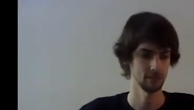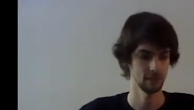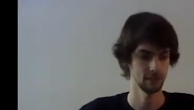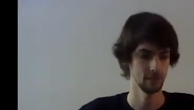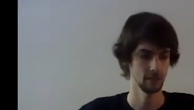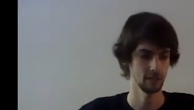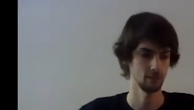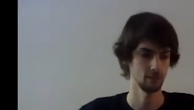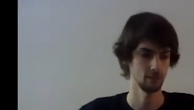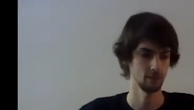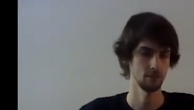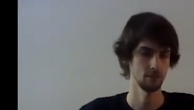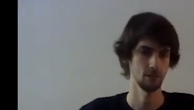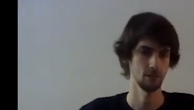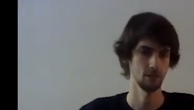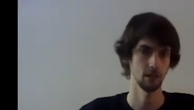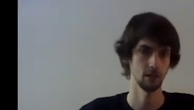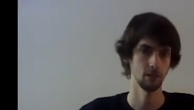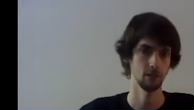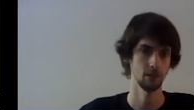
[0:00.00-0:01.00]
down,
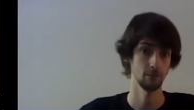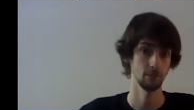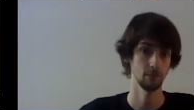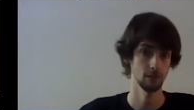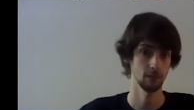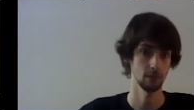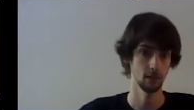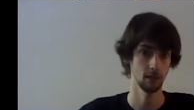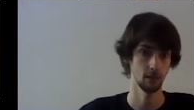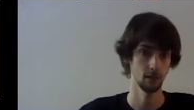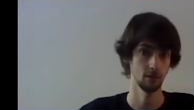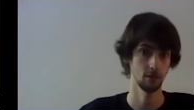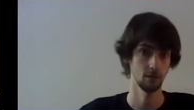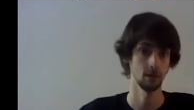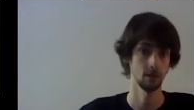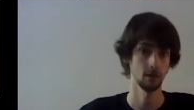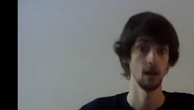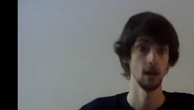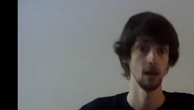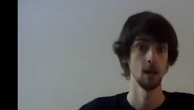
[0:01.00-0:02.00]
up,
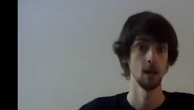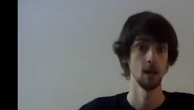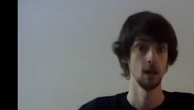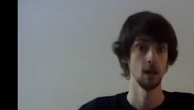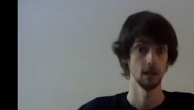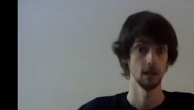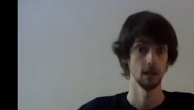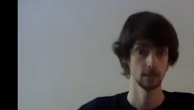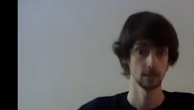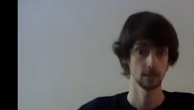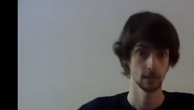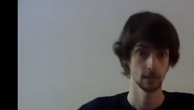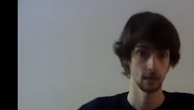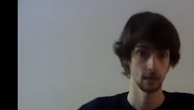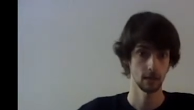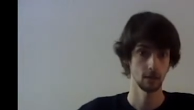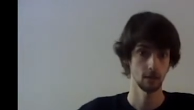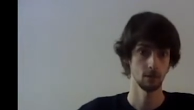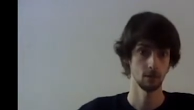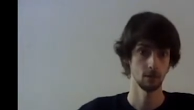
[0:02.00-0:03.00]
down,
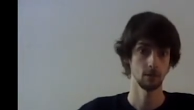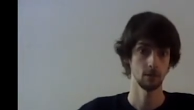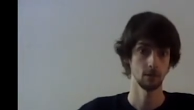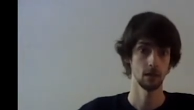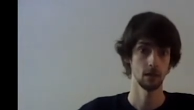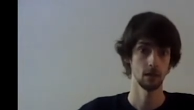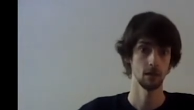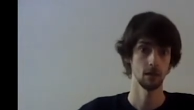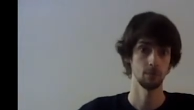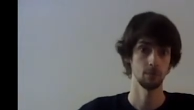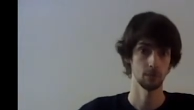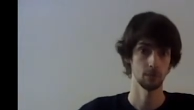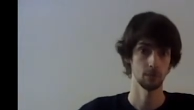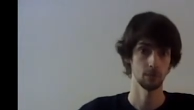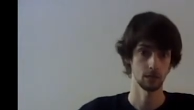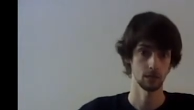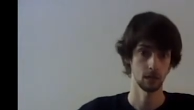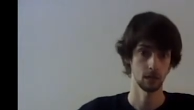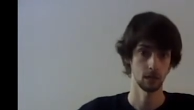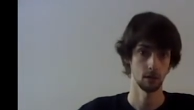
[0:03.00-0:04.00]
down, up,
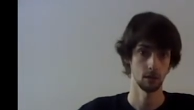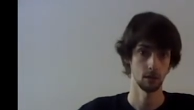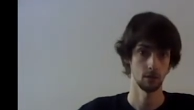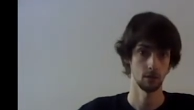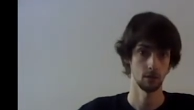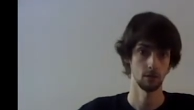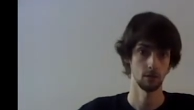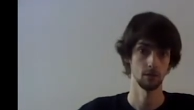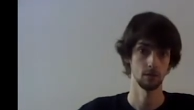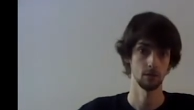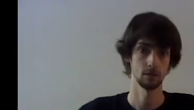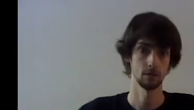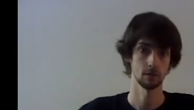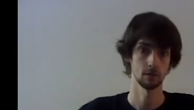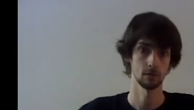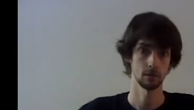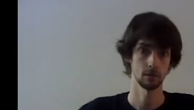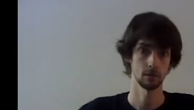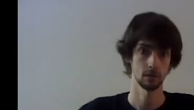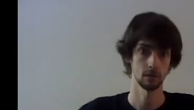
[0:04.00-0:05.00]

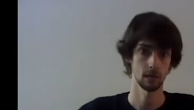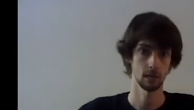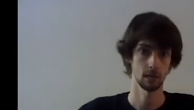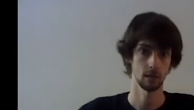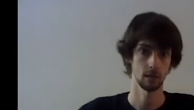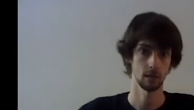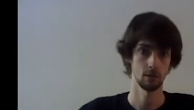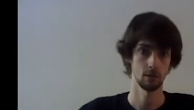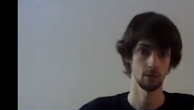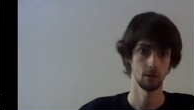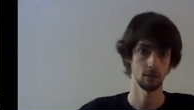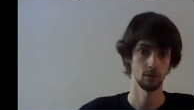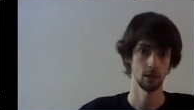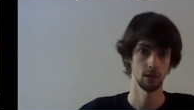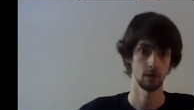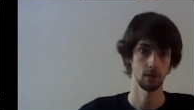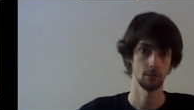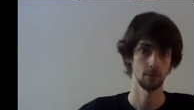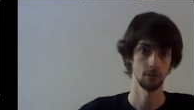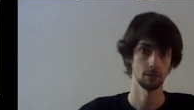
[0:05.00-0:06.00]
down, down,
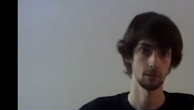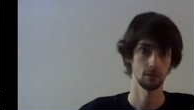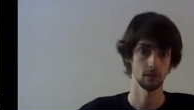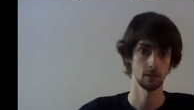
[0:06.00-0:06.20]
up,